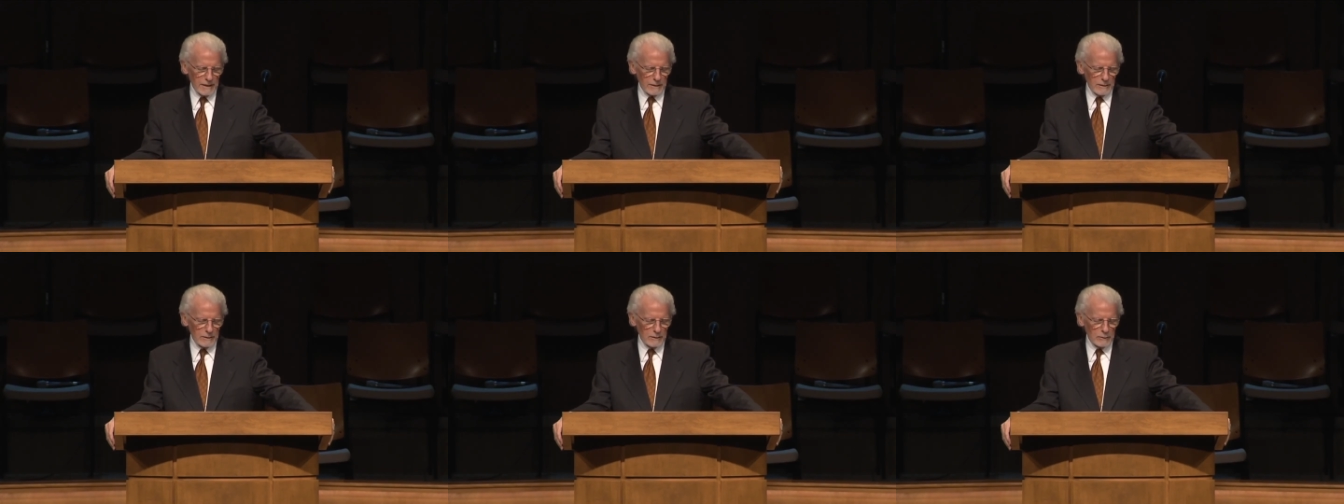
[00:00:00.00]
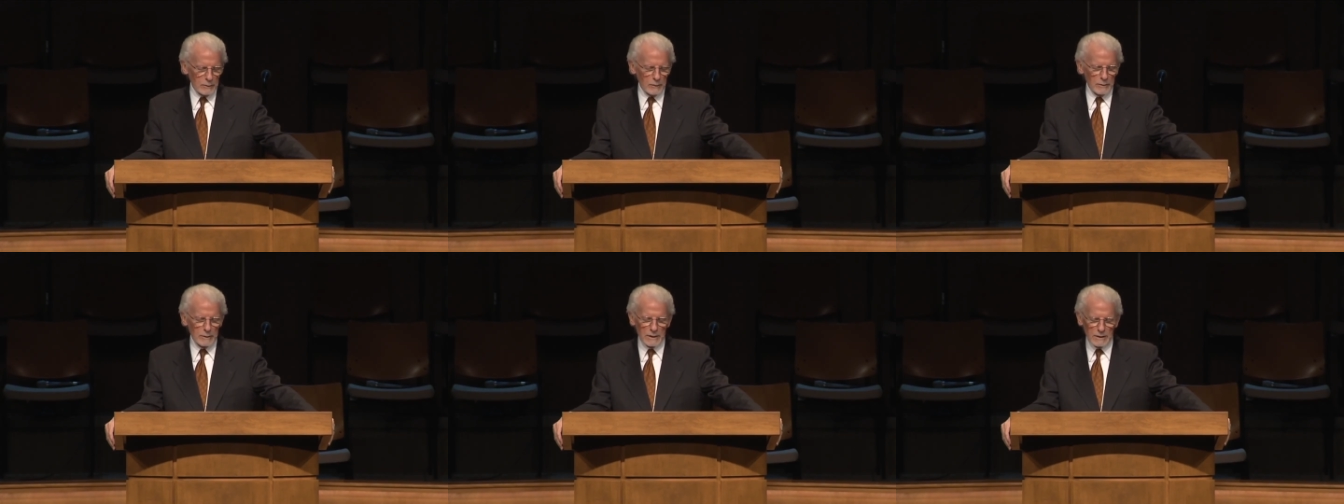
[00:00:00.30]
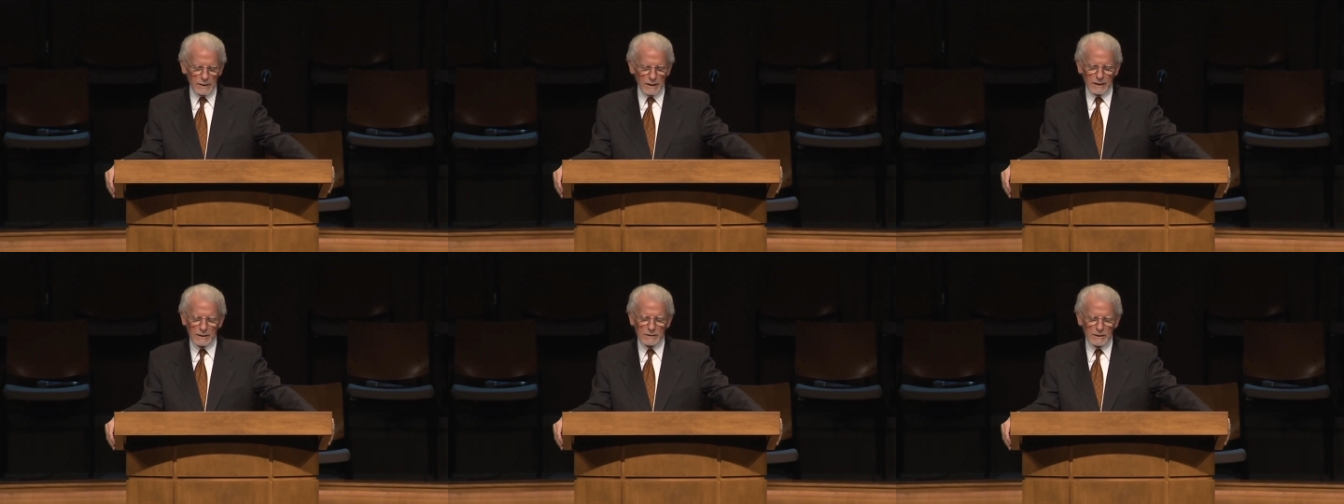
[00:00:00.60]
Lord, we want to
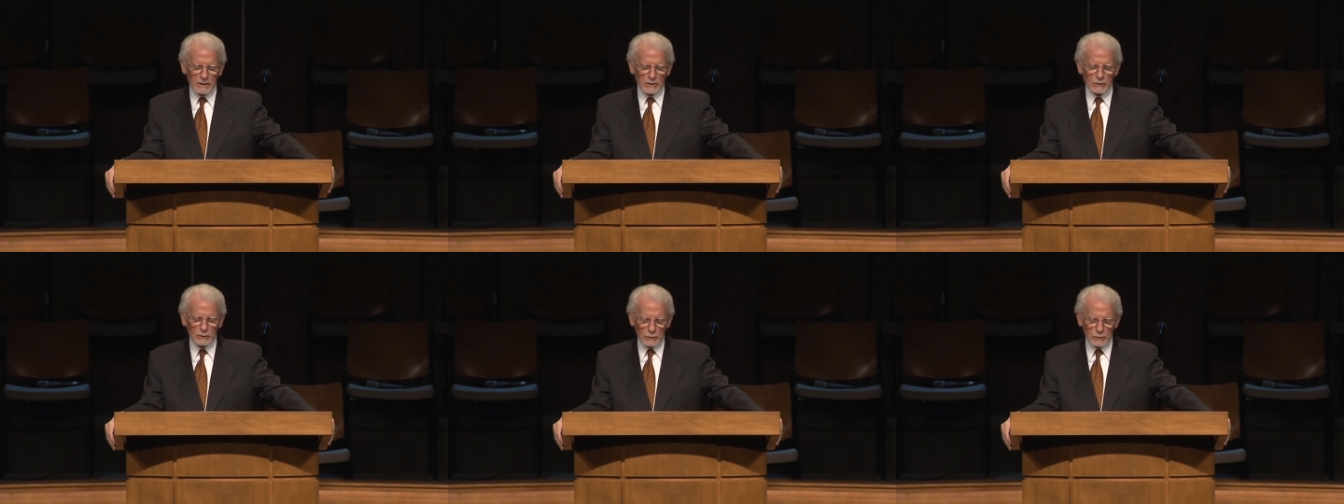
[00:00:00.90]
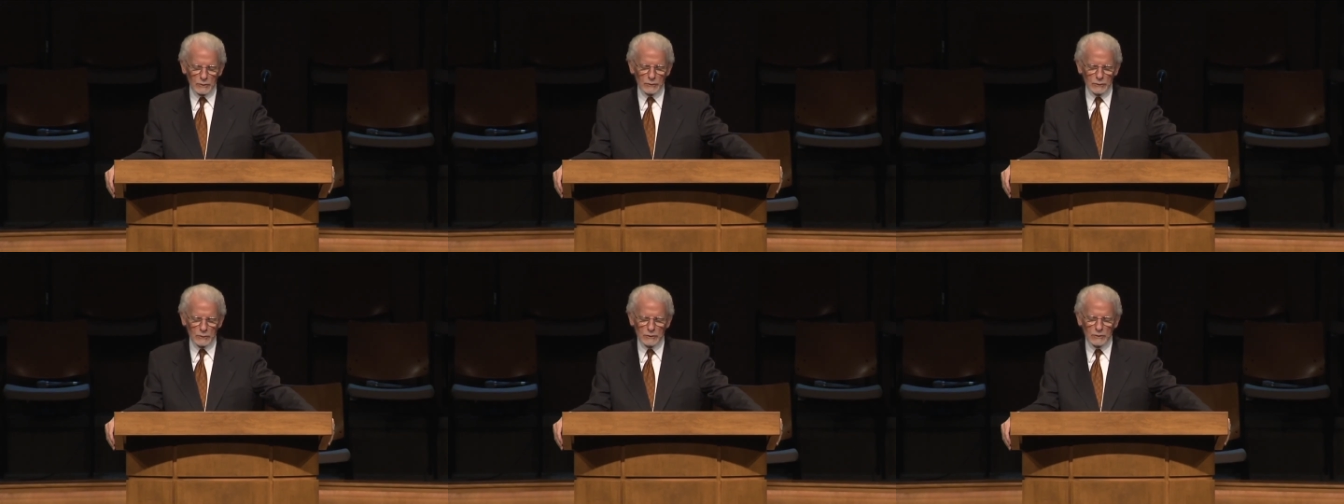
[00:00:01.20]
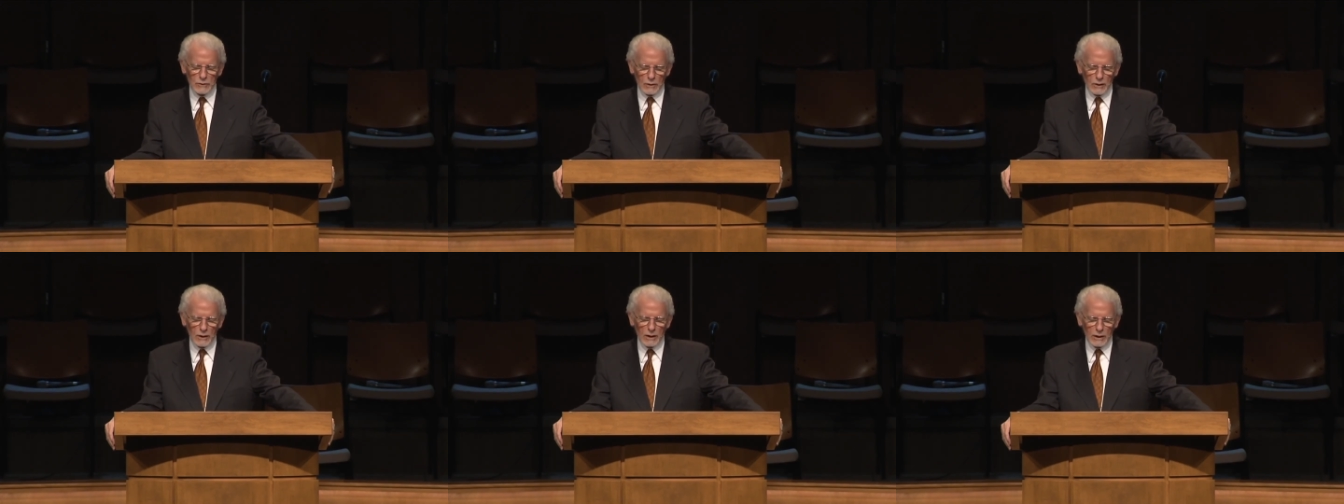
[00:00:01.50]
take these truths
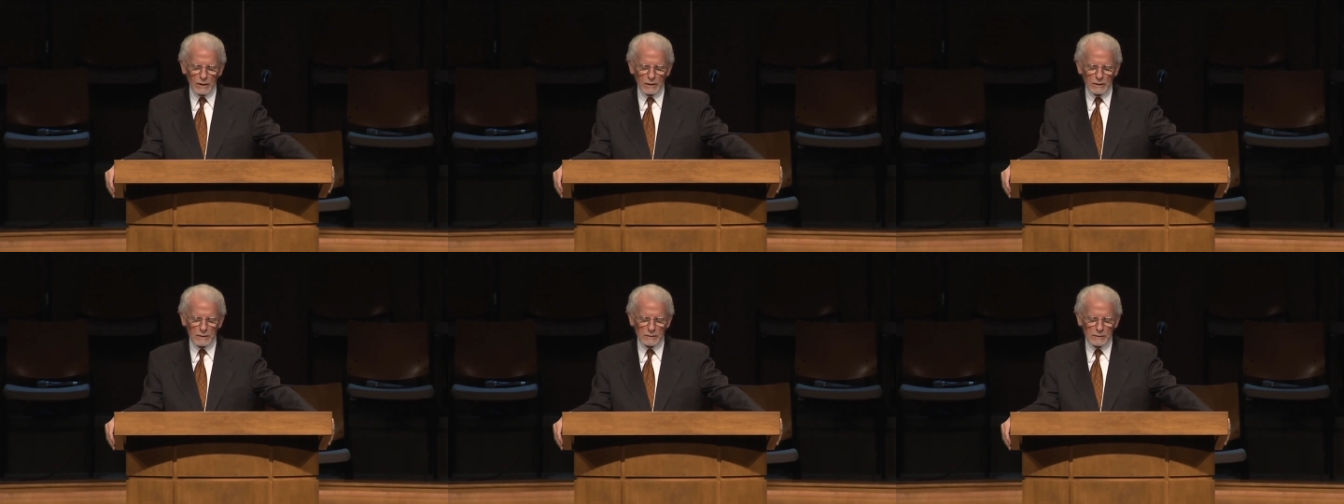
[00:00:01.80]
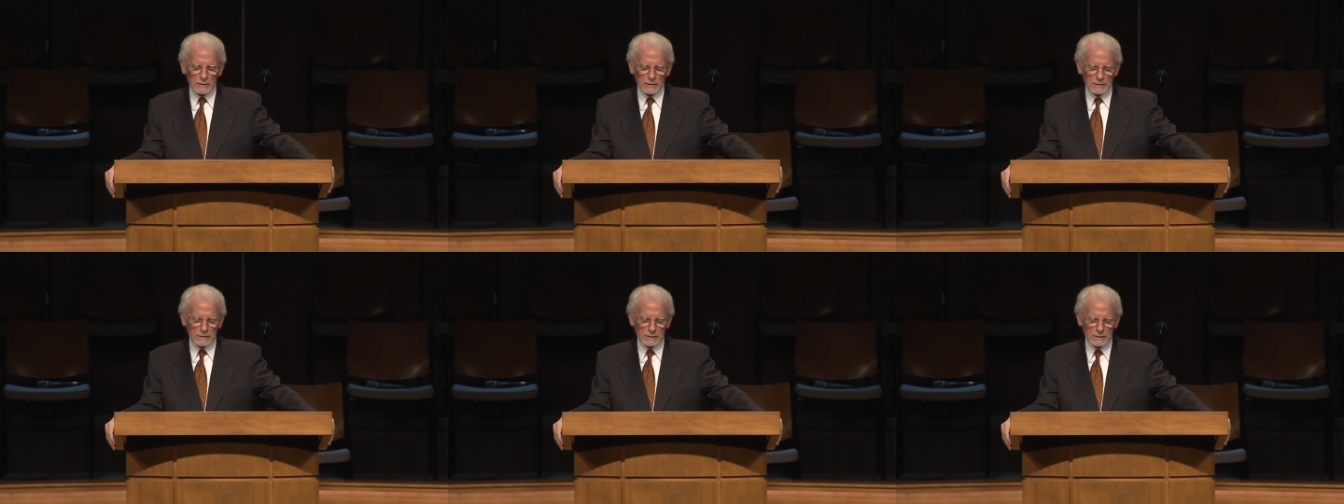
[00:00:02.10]
to heart